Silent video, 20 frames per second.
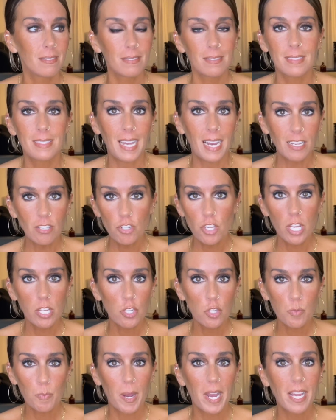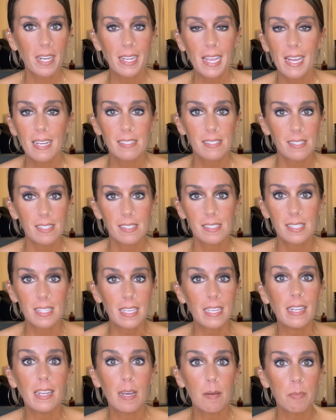Dad Challenge podcast is
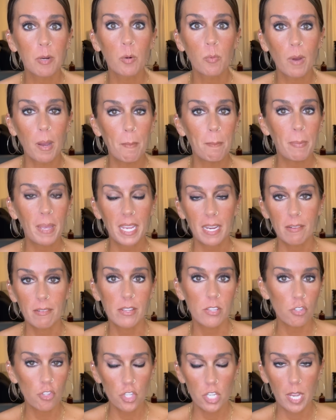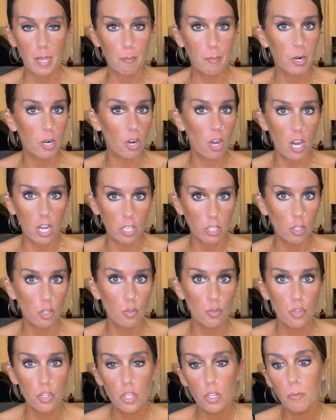the number one parent shamer on
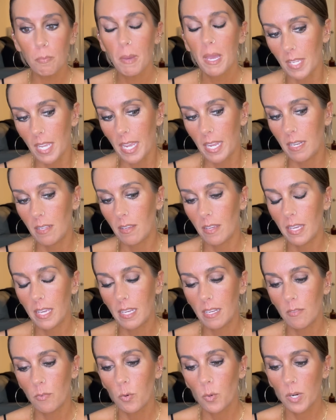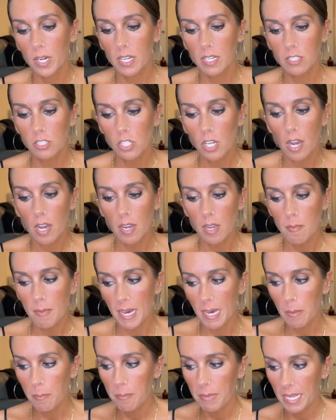YouTube. And if we're going to talk
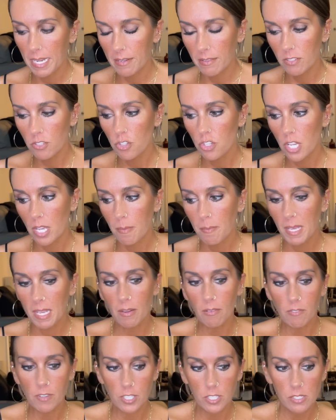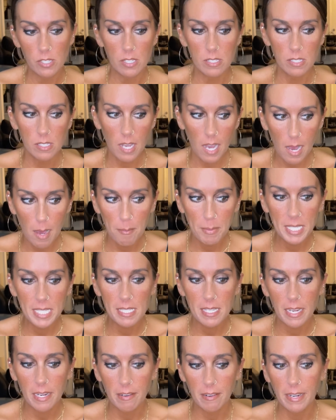about parent shaming versus
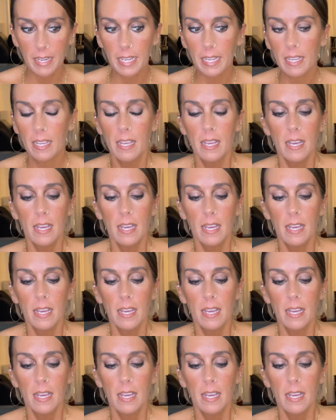commentary,